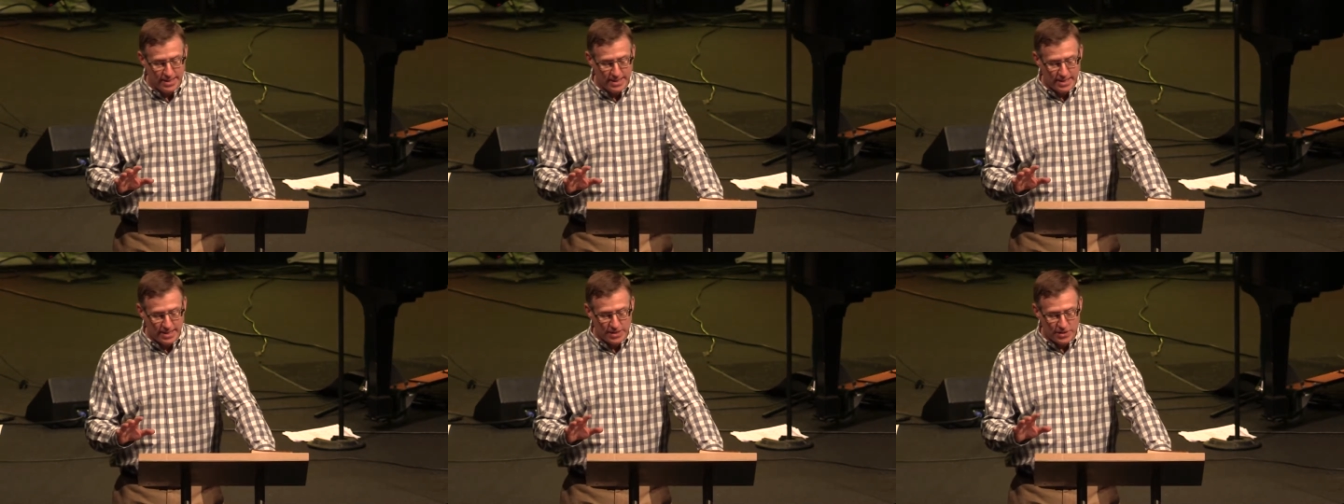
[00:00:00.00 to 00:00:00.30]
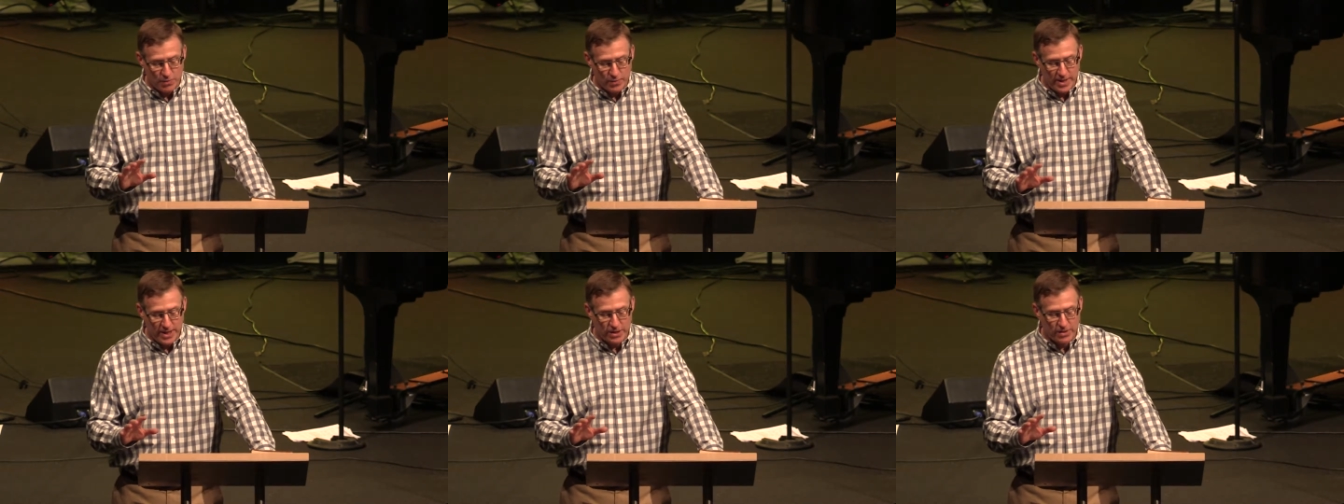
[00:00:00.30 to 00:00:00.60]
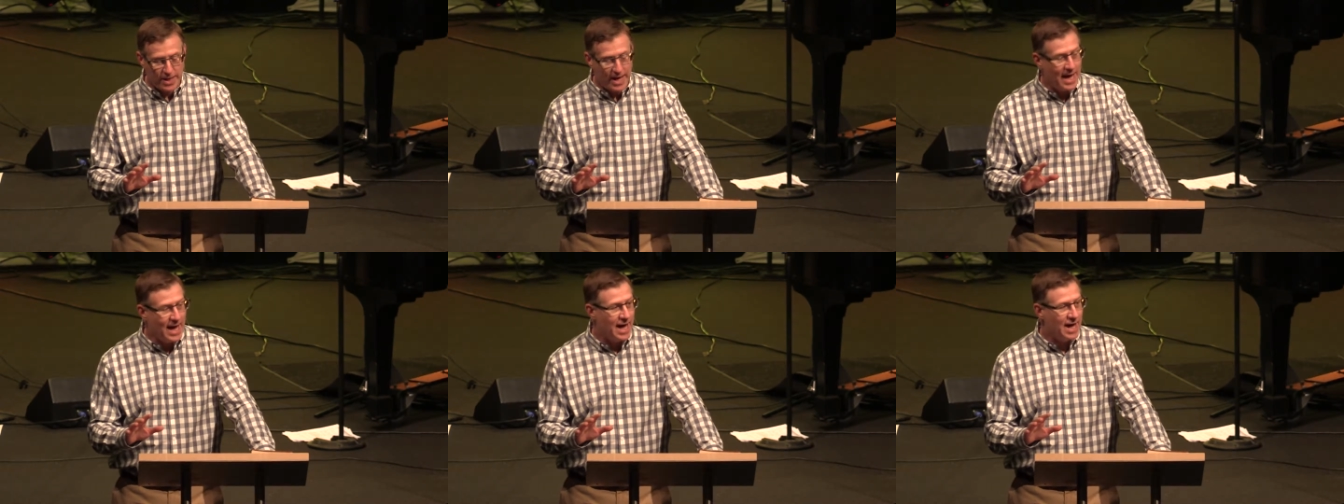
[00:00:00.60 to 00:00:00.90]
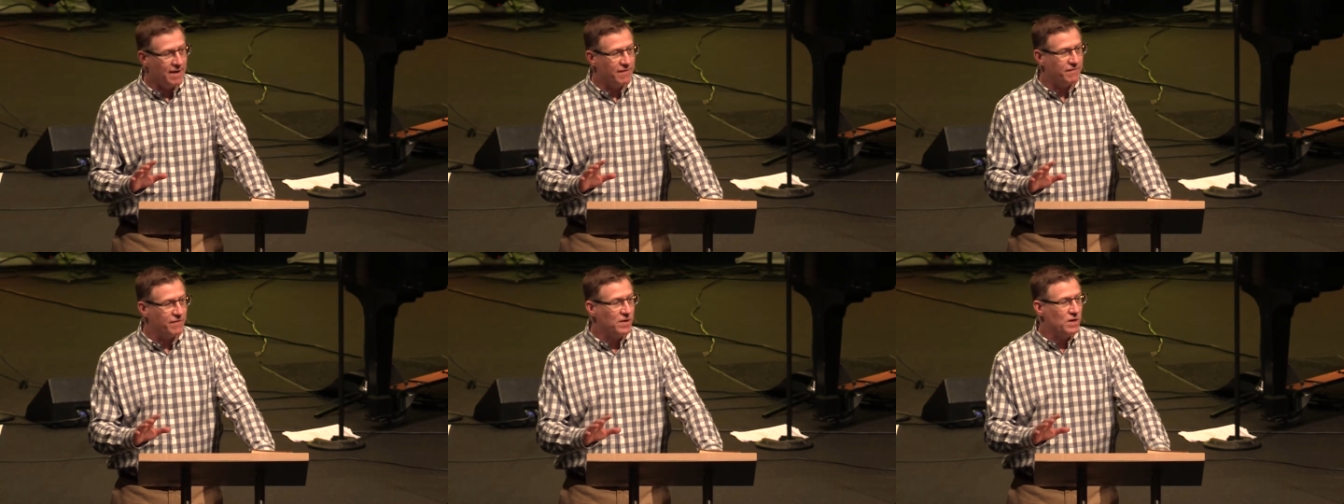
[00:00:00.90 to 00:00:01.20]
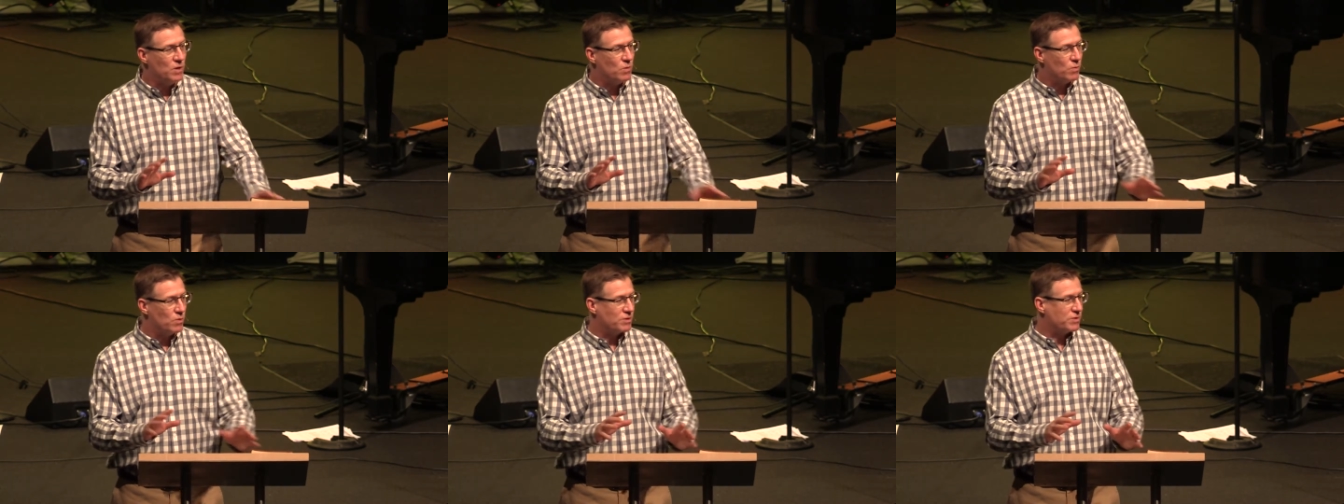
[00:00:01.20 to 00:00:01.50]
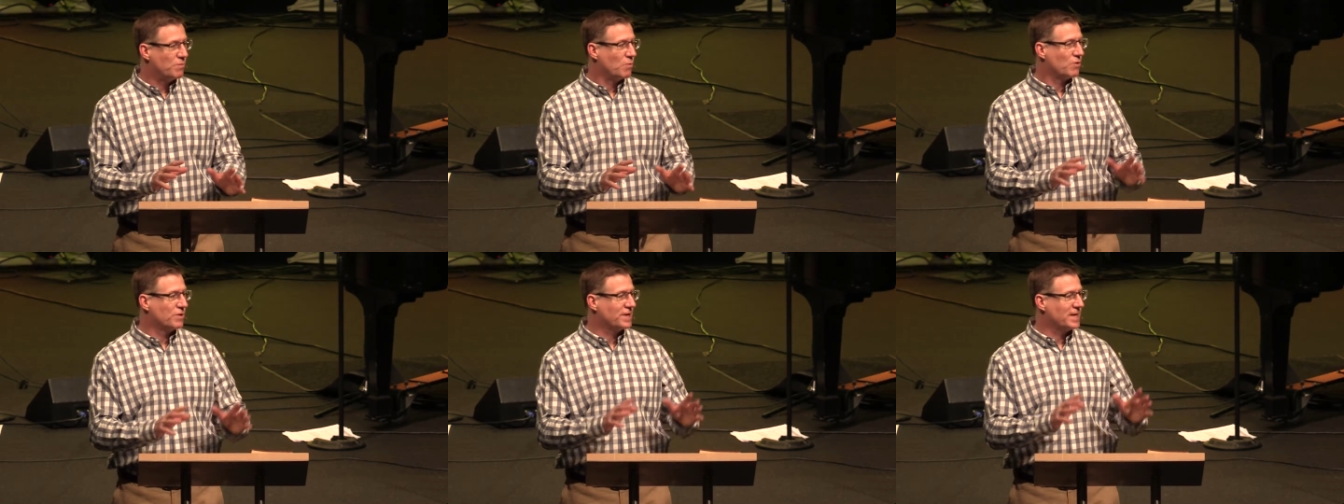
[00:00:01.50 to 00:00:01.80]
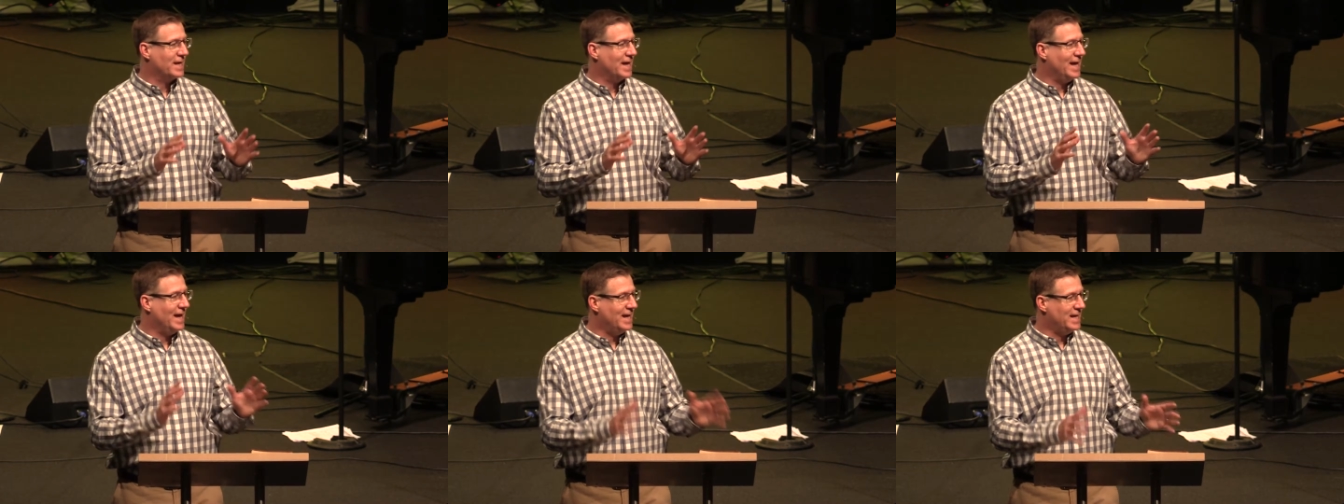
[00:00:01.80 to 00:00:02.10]
that we could have, worth more
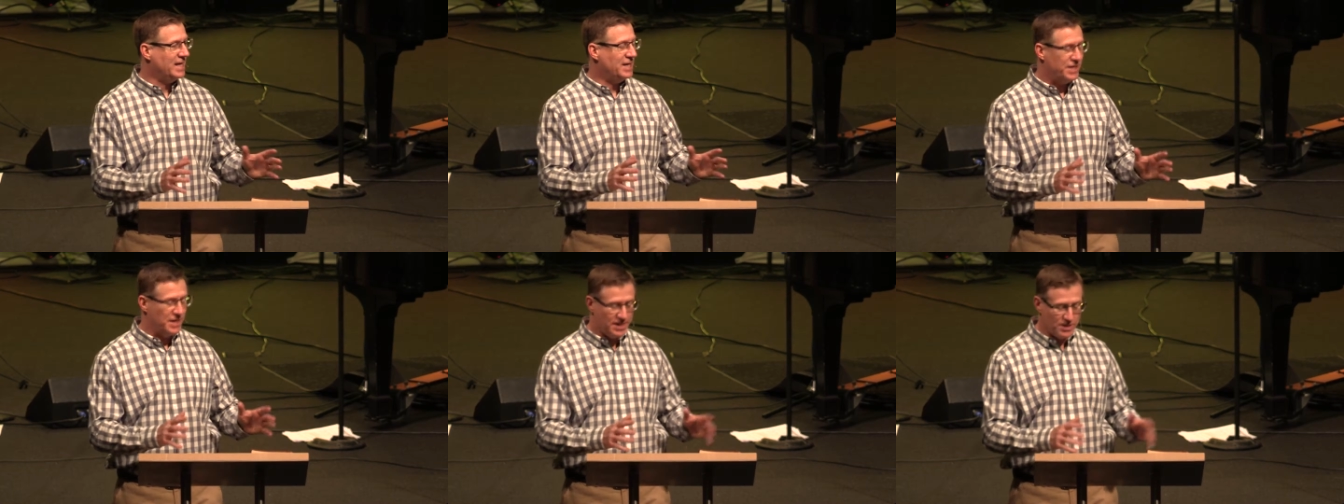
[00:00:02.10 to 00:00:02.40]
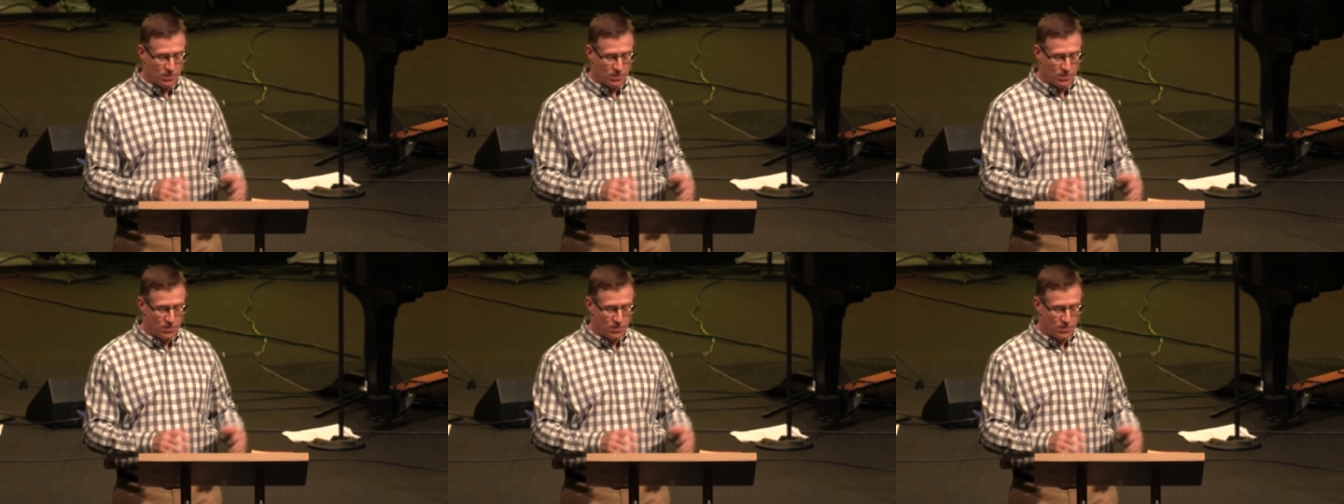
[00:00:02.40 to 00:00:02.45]
than anything